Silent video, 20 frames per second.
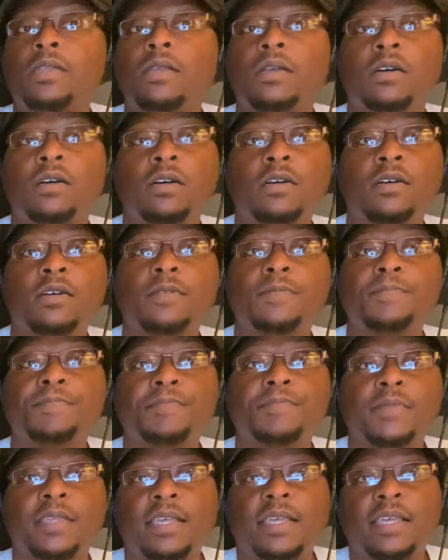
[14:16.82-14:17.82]
Um,
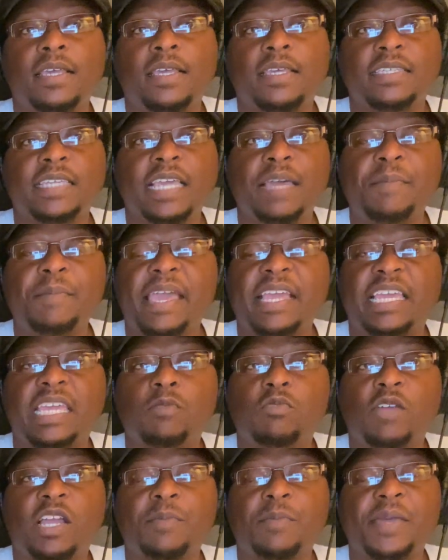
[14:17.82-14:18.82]
yeah, man,
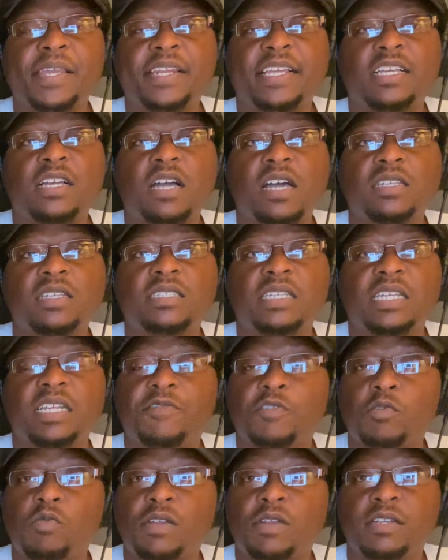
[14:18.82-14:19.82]
keep recommending content.
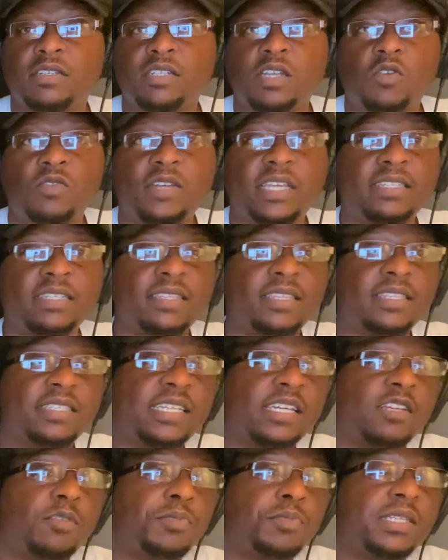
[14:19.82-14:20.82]
If you want to donate to the
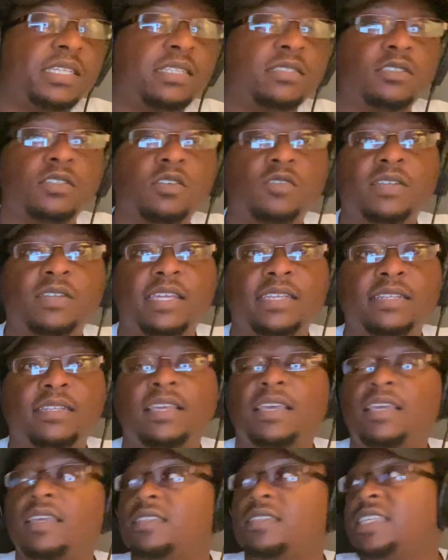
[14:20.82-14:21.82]
channel, please donate.
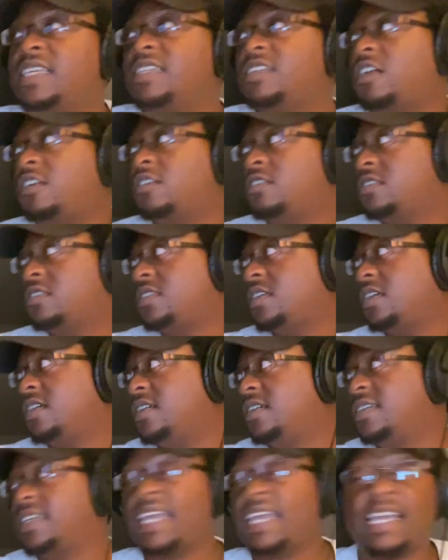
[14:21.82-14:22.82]
$10
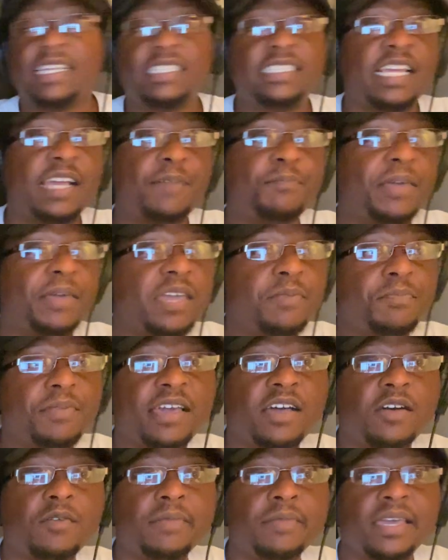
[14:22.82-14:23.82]
uh, Cash App,
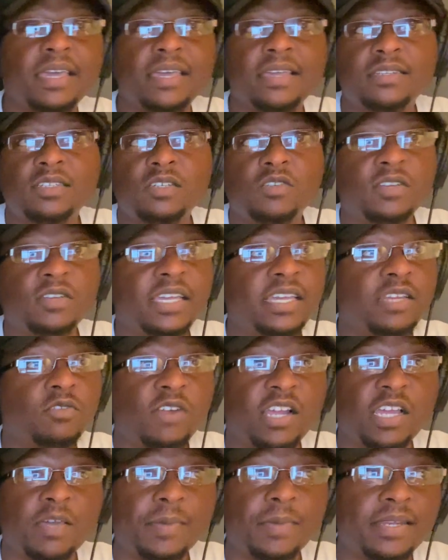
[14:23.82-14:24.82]
PayPal, man. Donate and
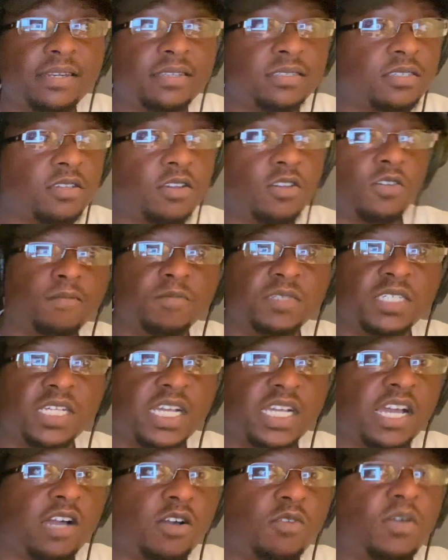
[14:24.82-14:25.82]
recommend a song.
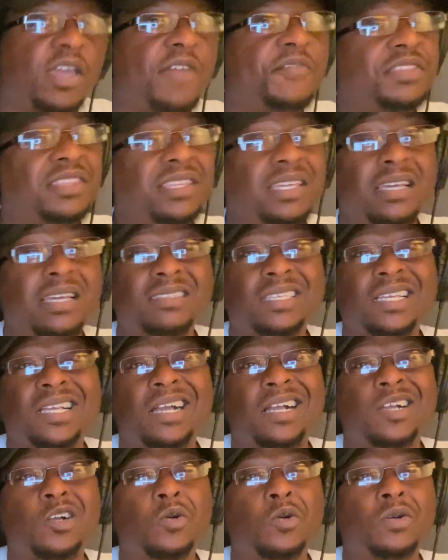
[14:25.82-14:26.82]
Check out everything else I
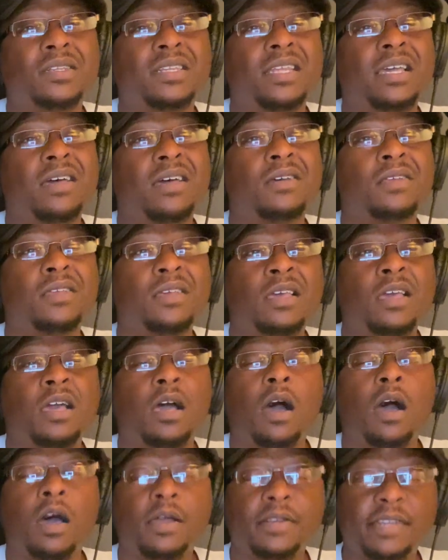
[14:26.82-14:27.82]
got going down
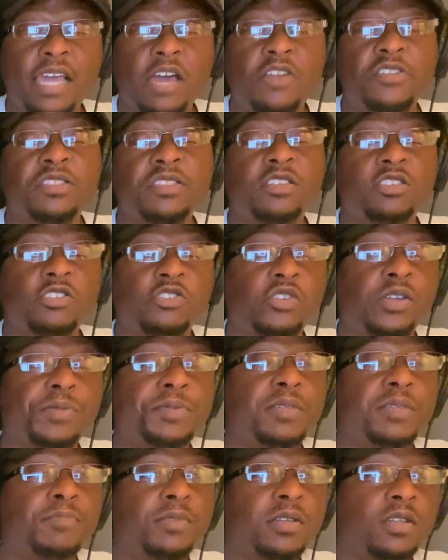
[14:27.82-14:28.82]
on down in the
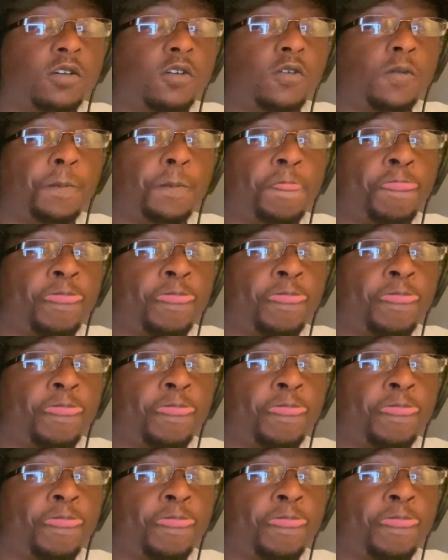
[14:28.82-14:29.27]
description below.